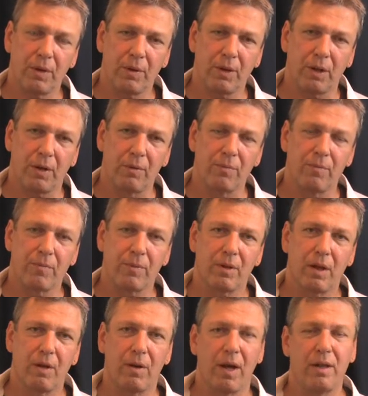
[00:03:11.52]
we go.
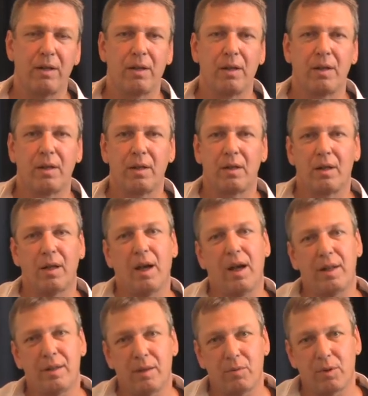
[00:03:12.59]
All right.
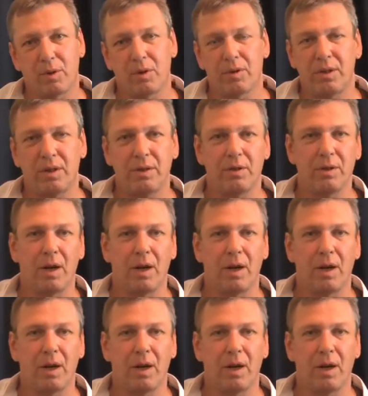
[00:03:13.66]
And then we continue.